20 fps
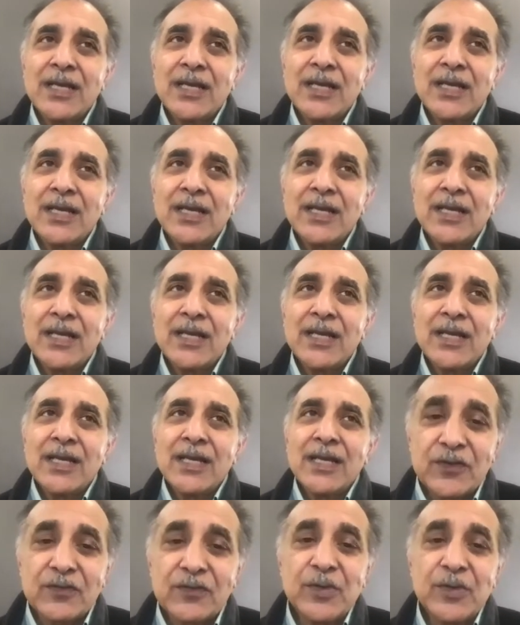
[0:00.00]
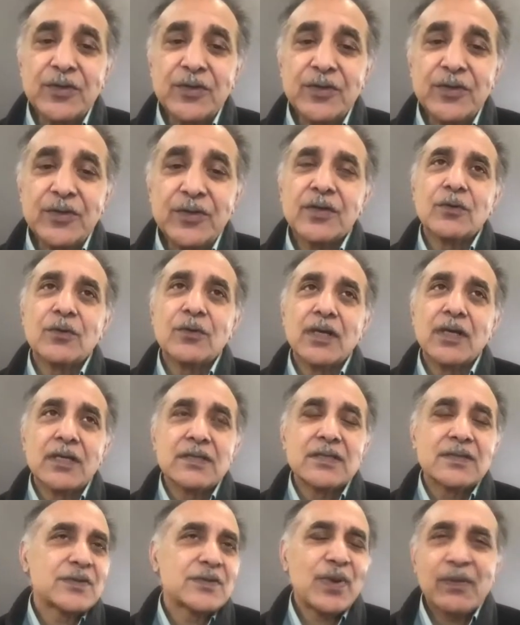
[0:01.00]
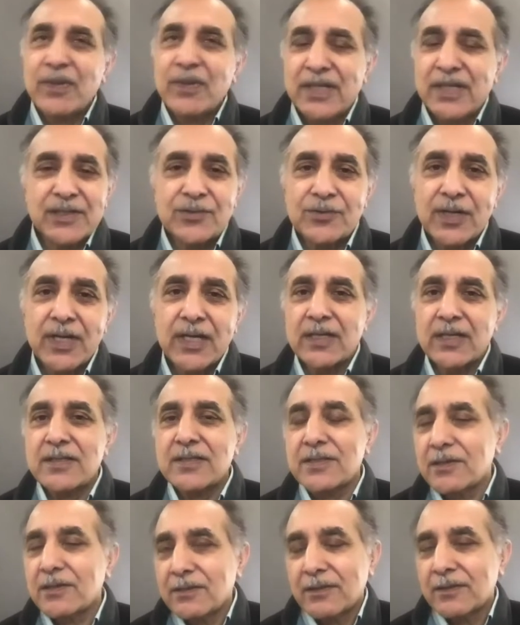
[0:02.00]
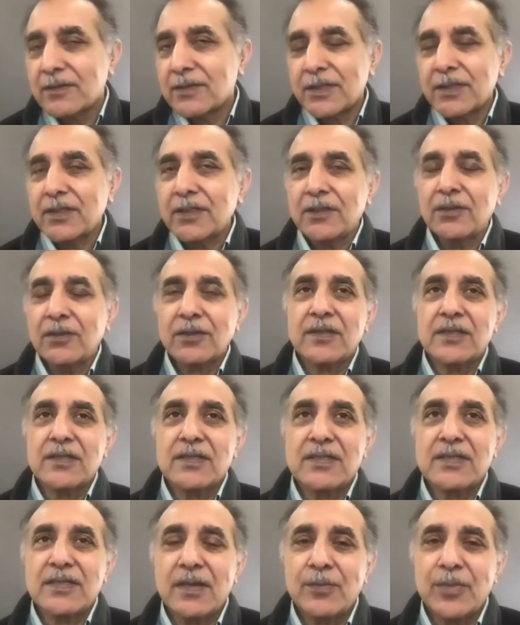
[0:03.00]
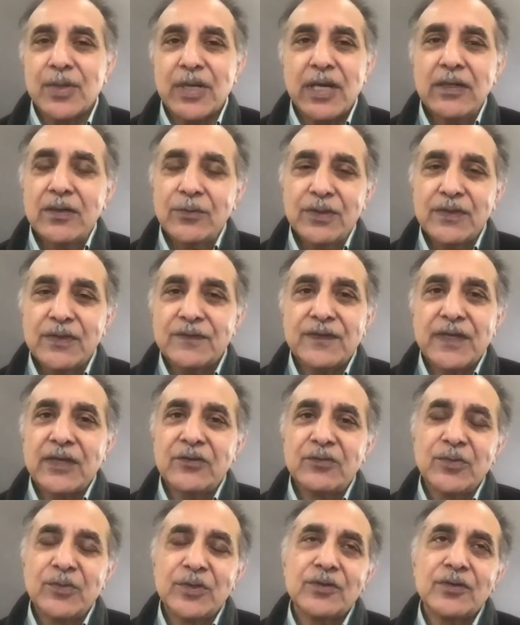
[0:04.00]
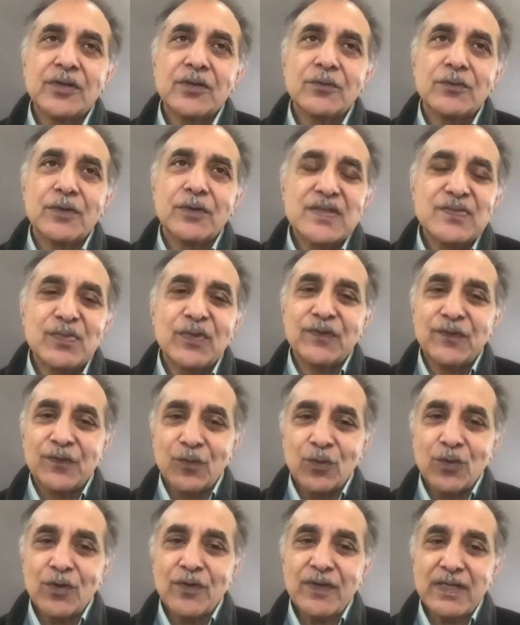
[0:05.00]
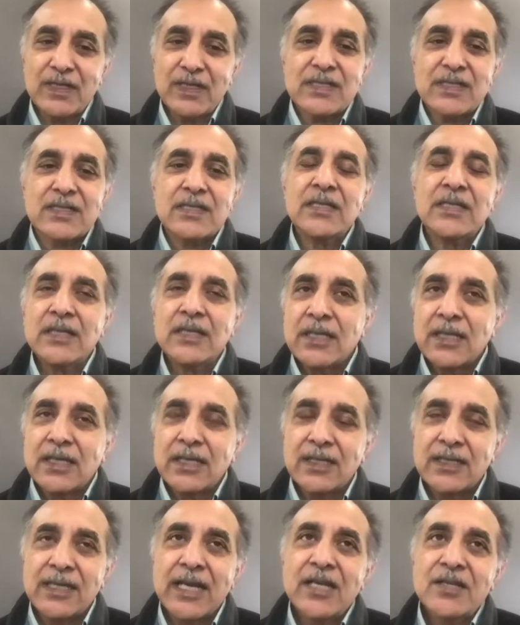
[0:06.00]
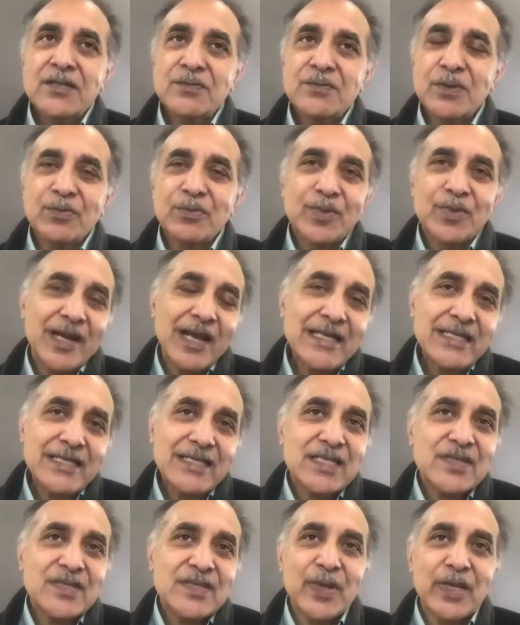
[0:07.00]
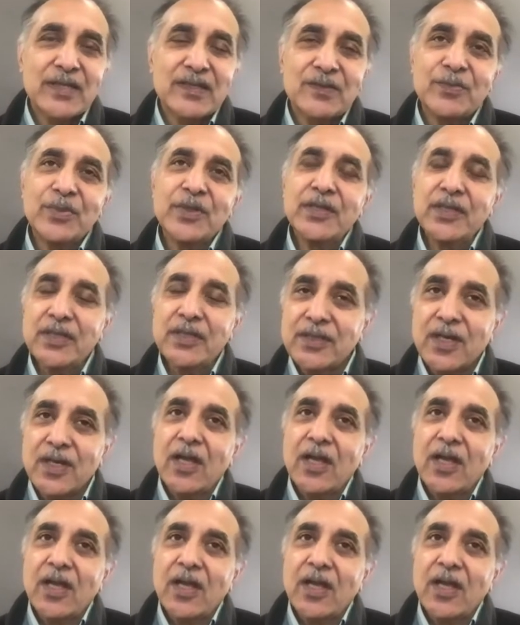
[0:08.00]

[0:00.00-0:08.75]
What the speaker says: and I don't know what the value of Moderna was. It was publicly traded, so you could look this up, but I don't know what the value of Moderna was before this announcement, but I suspect $1 billion